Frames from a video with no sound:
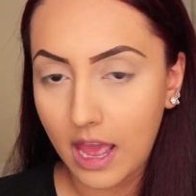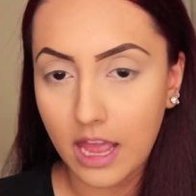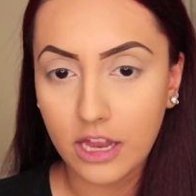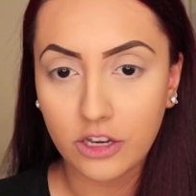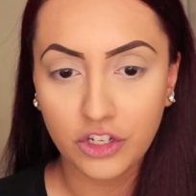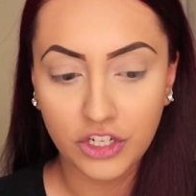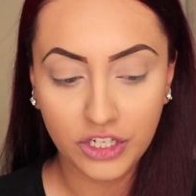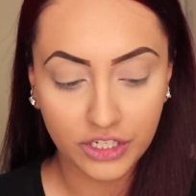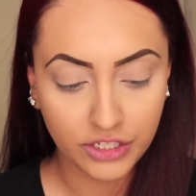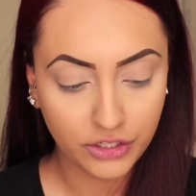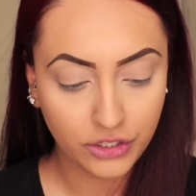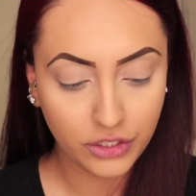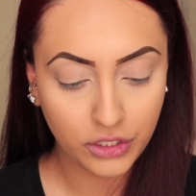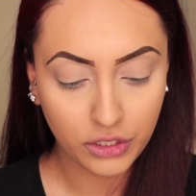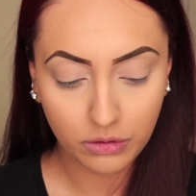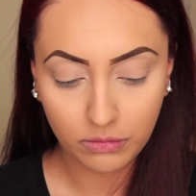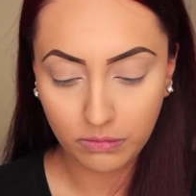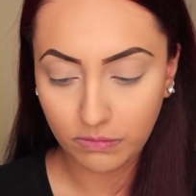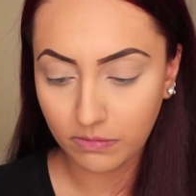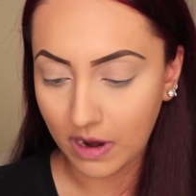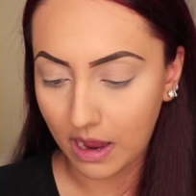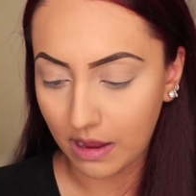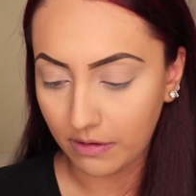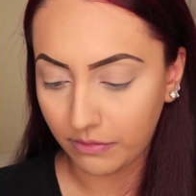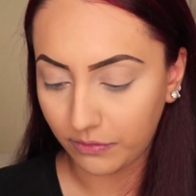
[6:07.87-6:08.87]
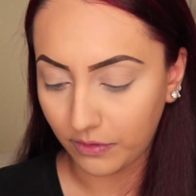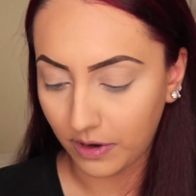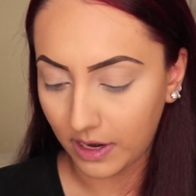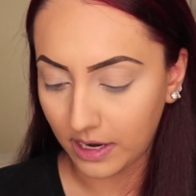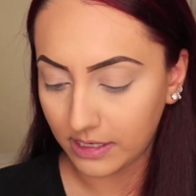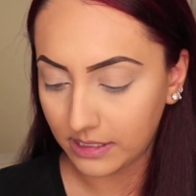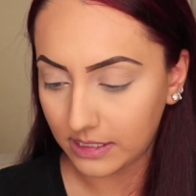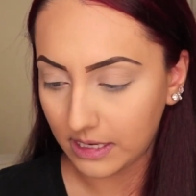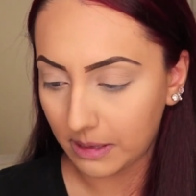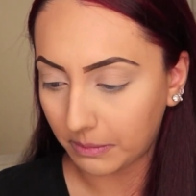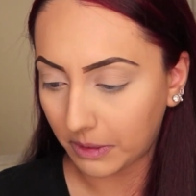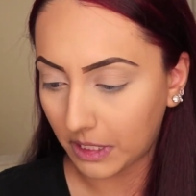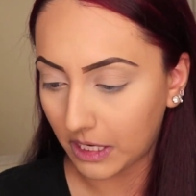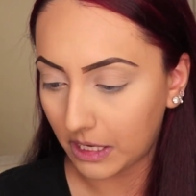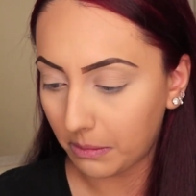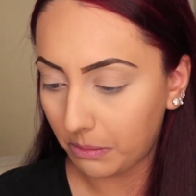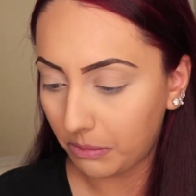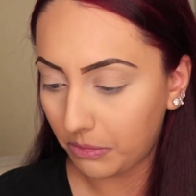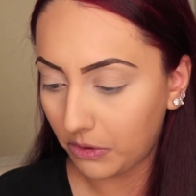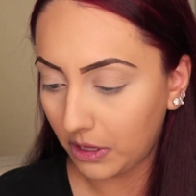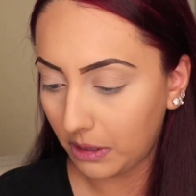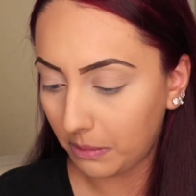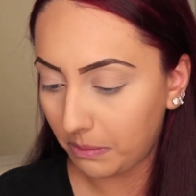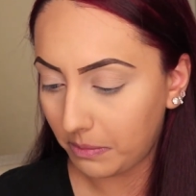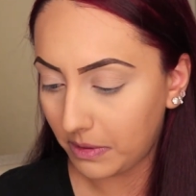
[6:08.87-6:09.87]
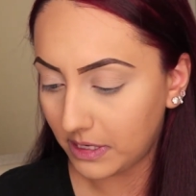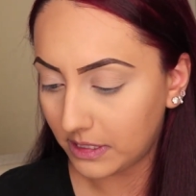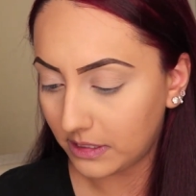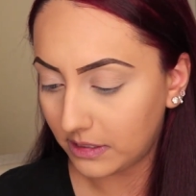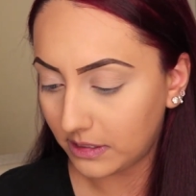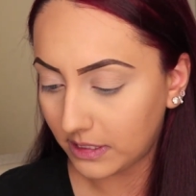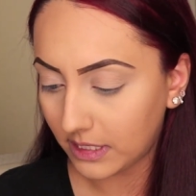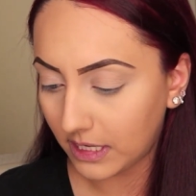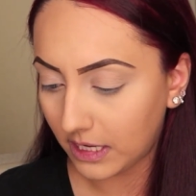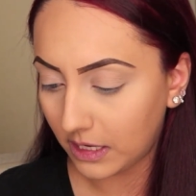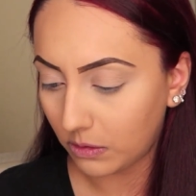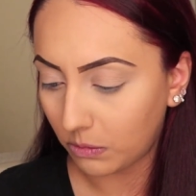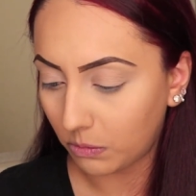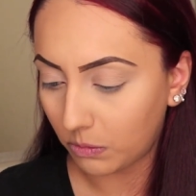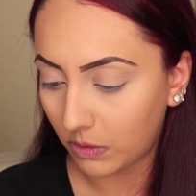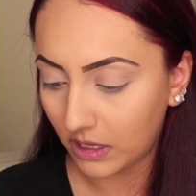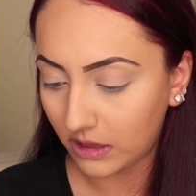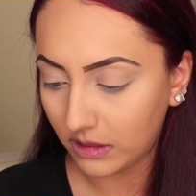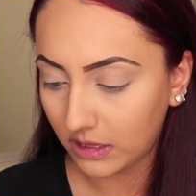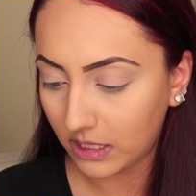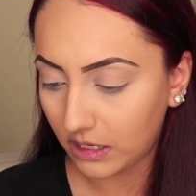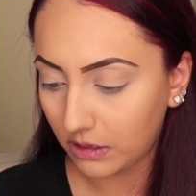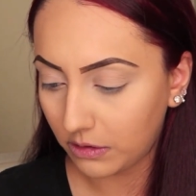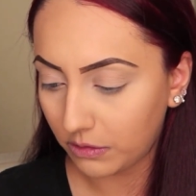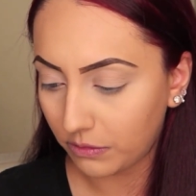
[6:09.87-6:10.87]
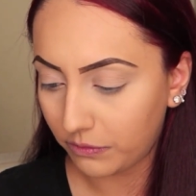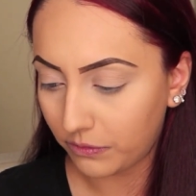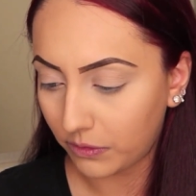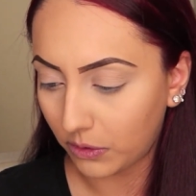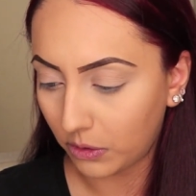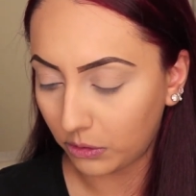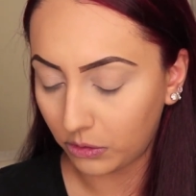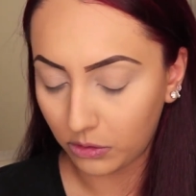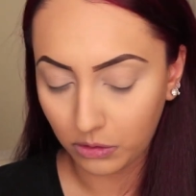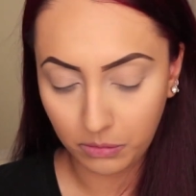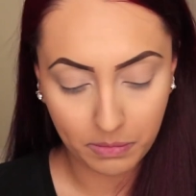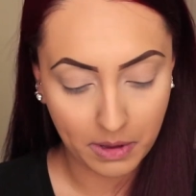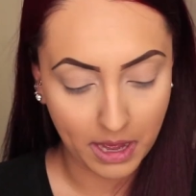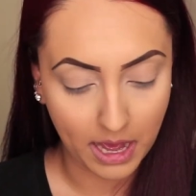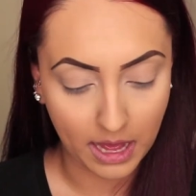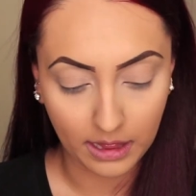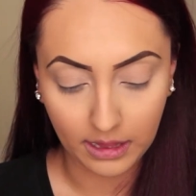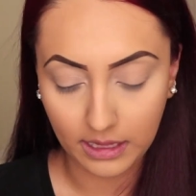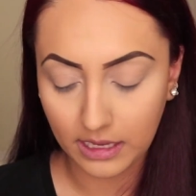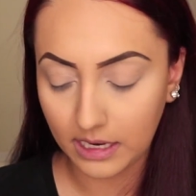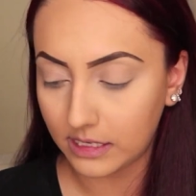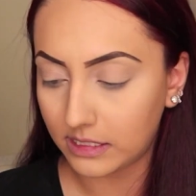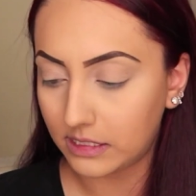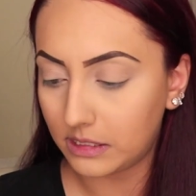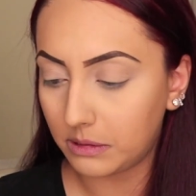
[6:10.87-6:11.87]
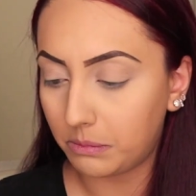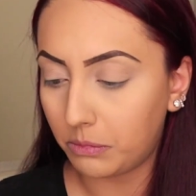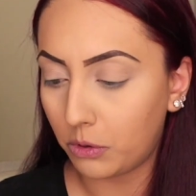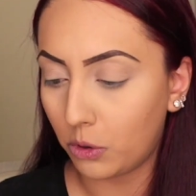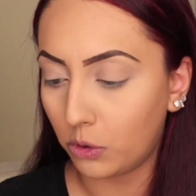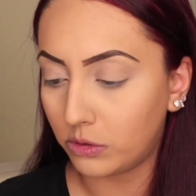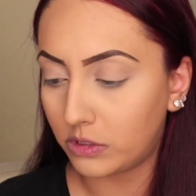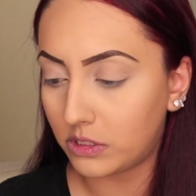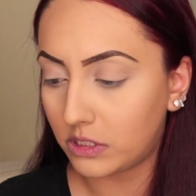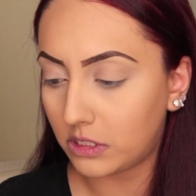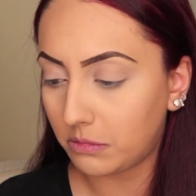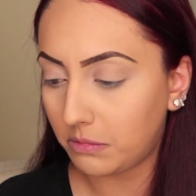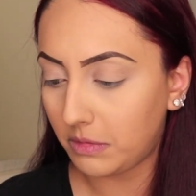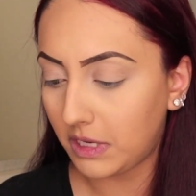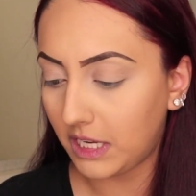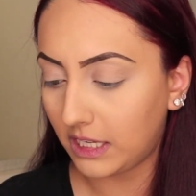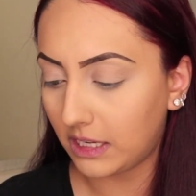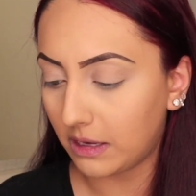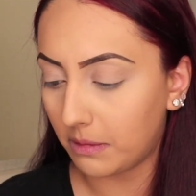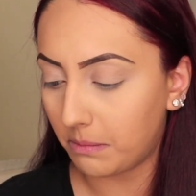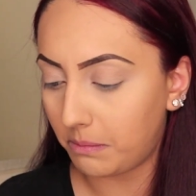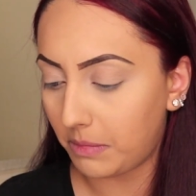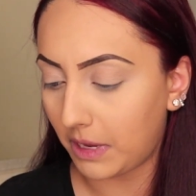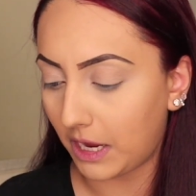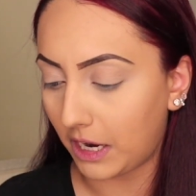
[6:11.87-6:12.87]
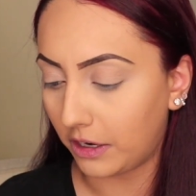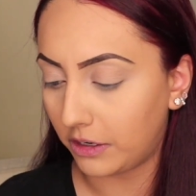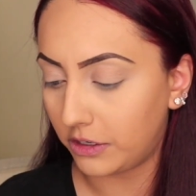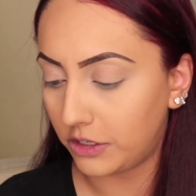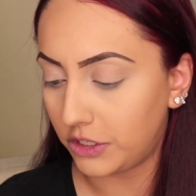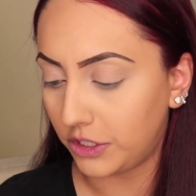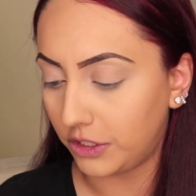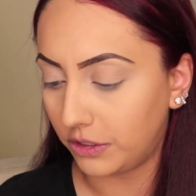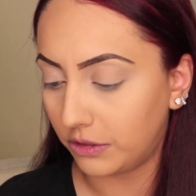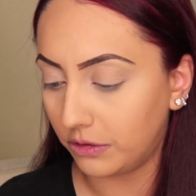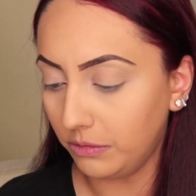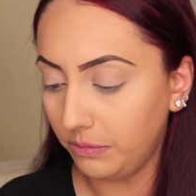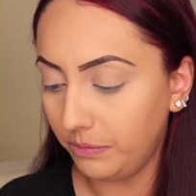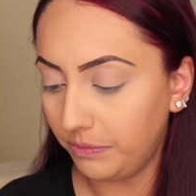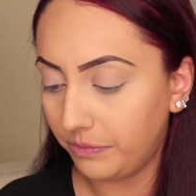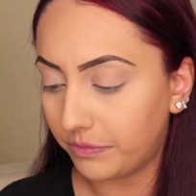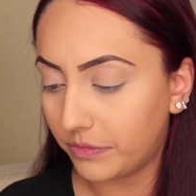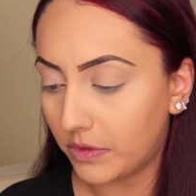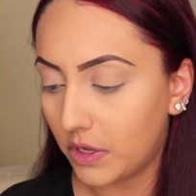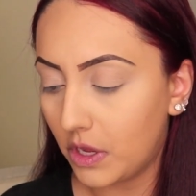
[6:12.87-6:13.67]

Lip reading: And just to reference, I'm gonna pull up and see what the Fogle palette is supposed to be compared to.